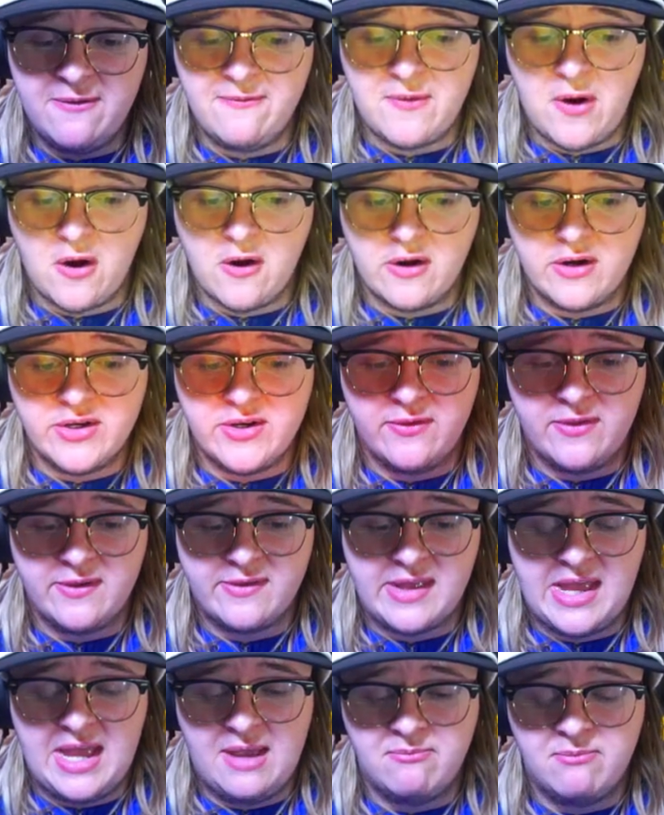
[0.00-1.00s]
far into
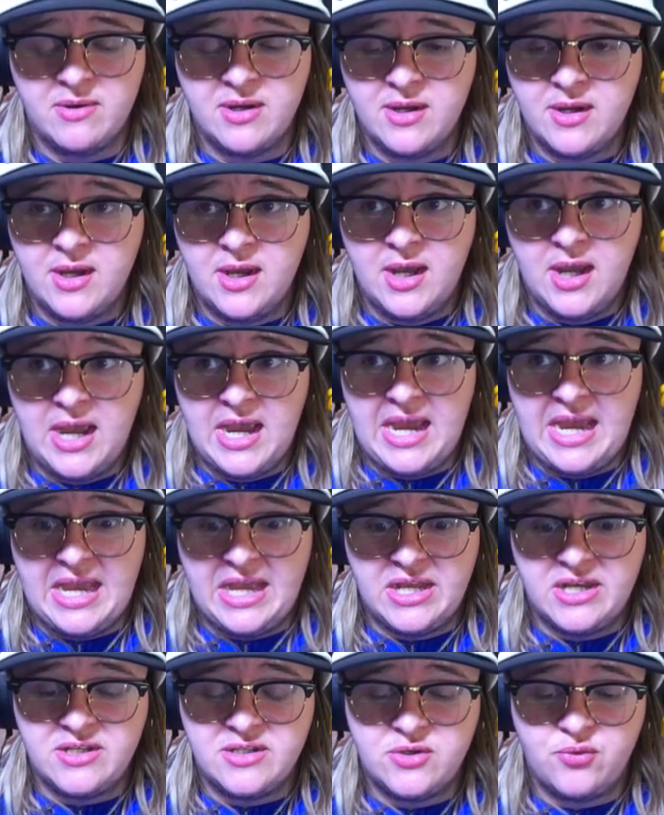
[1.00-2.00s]
this game.
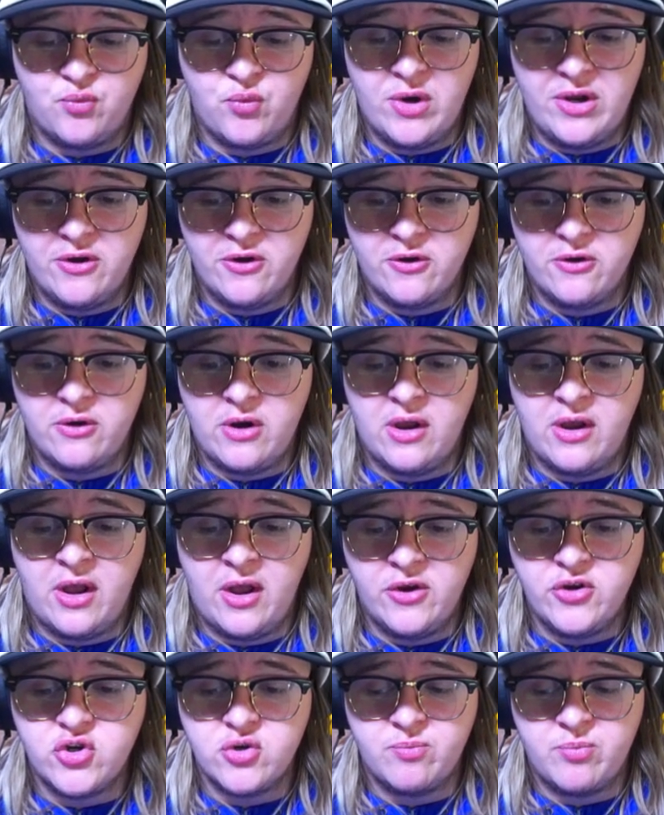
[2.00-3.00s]
And we're
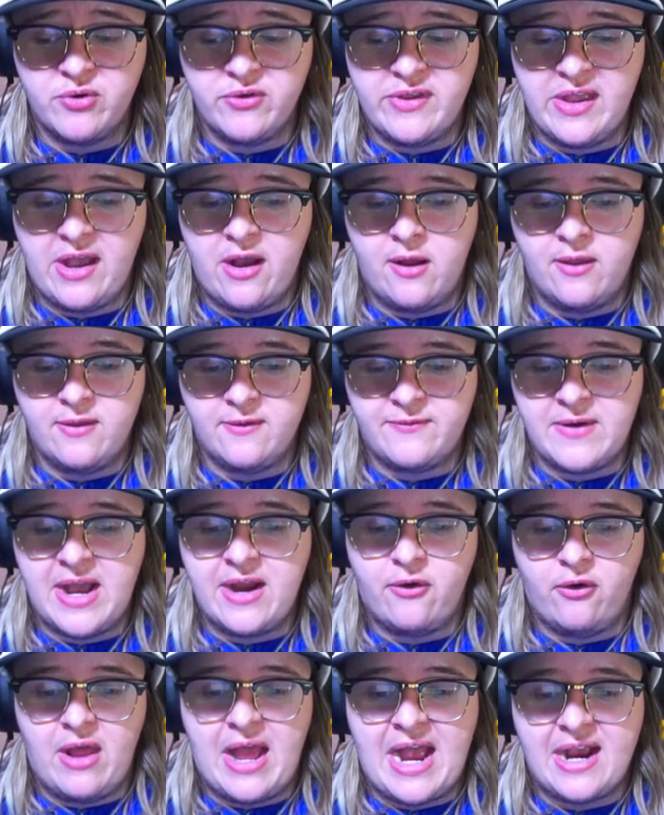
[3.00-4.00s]
100% on the
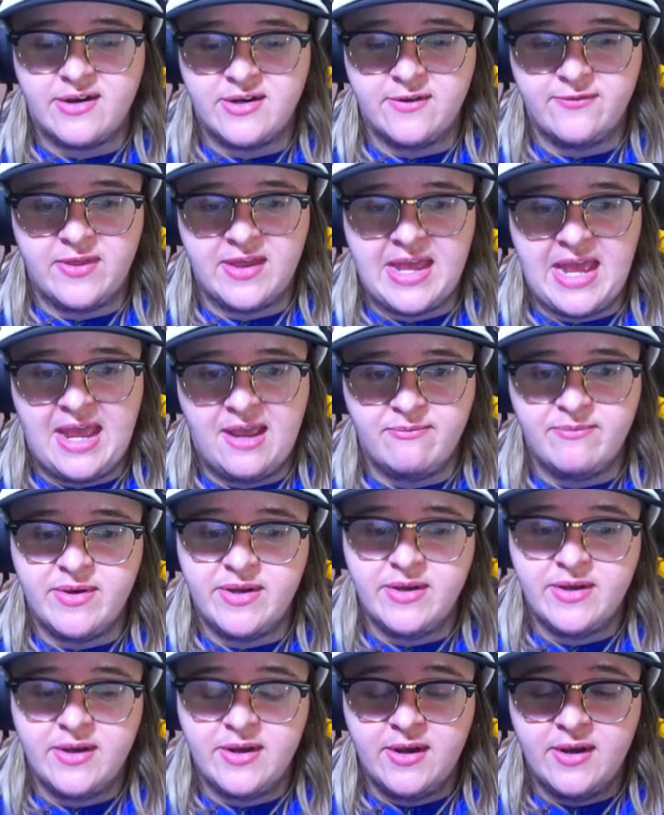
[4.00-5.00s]
final act of the game.
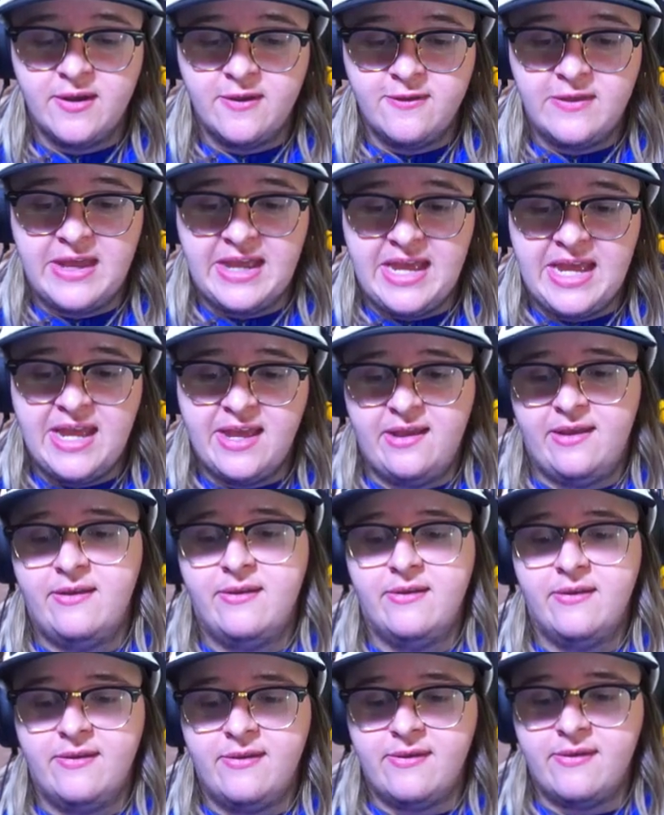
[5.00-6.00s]
Thing
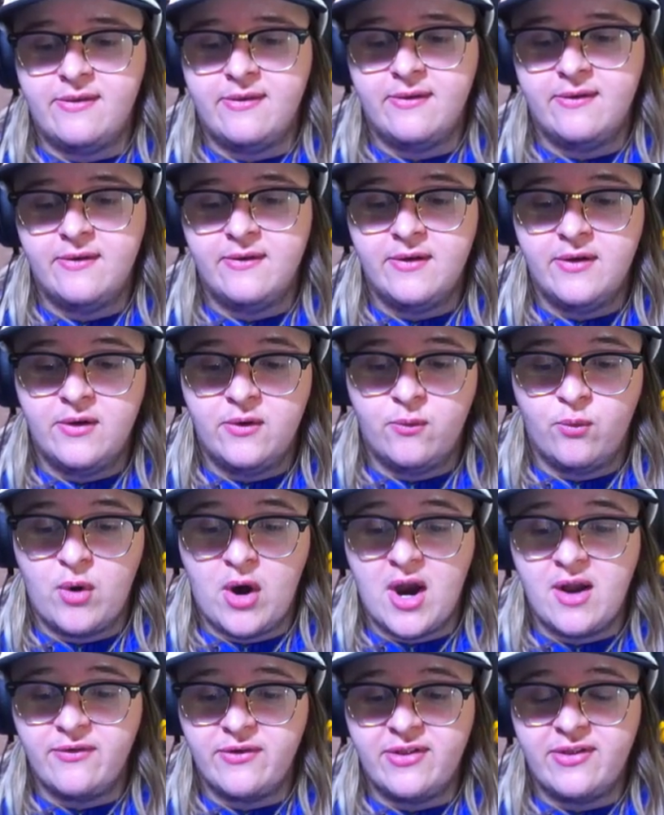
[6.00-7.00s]
is,
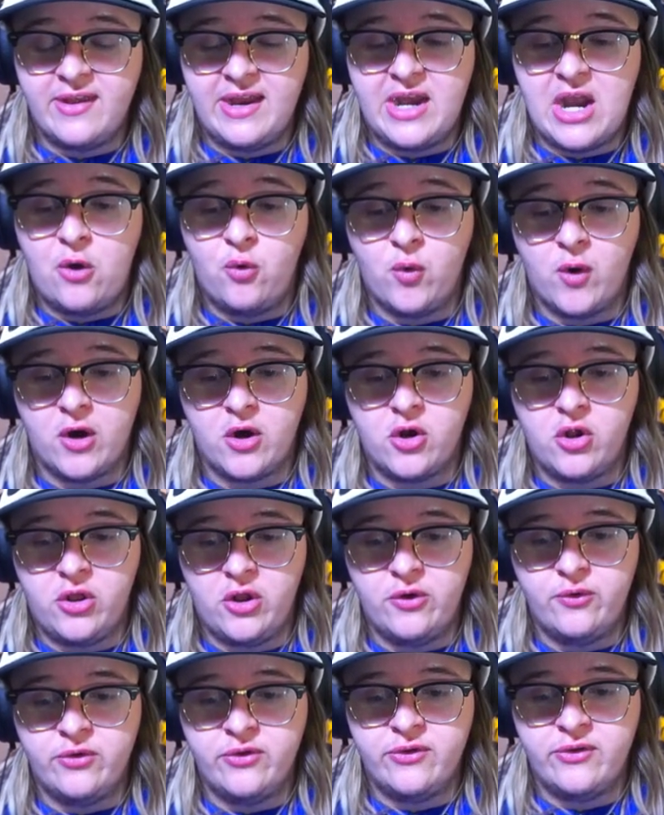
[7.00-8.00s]
we're obviously nowhere
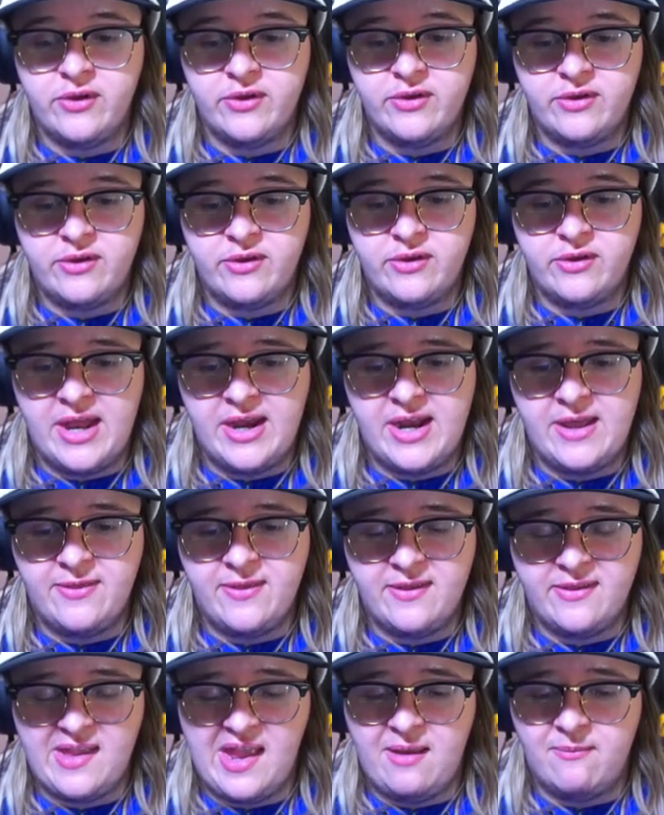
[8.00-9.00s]
close to done at
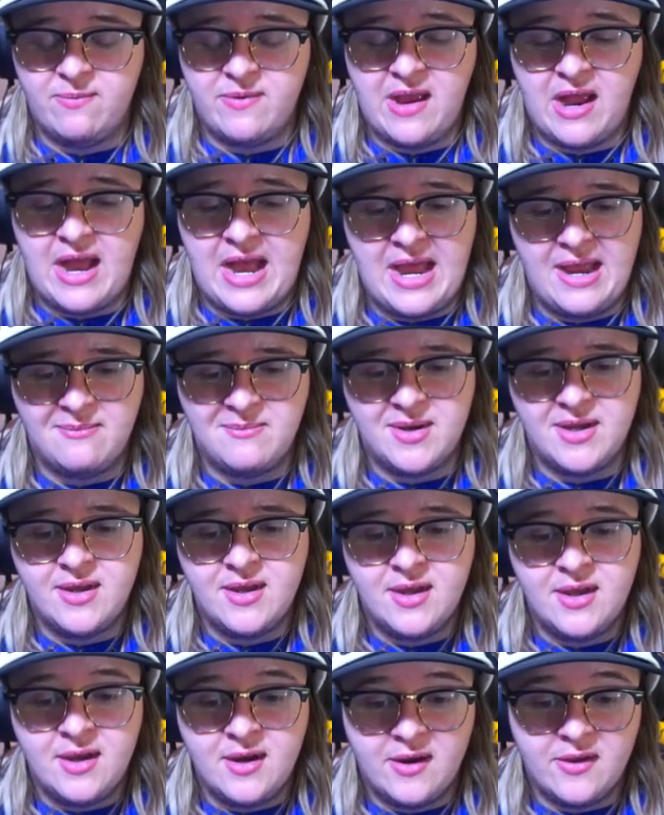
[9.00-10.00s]
the same time.
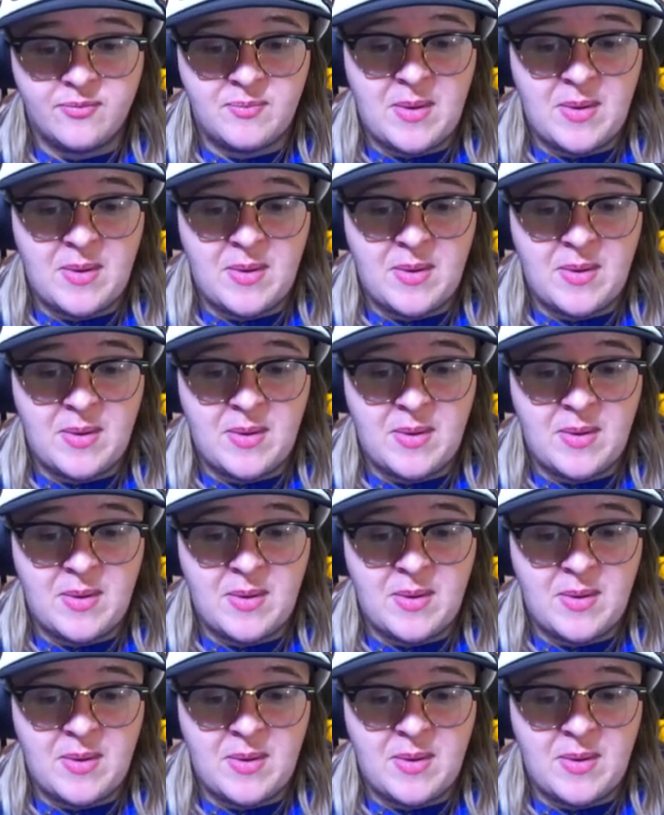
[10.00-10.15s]
Because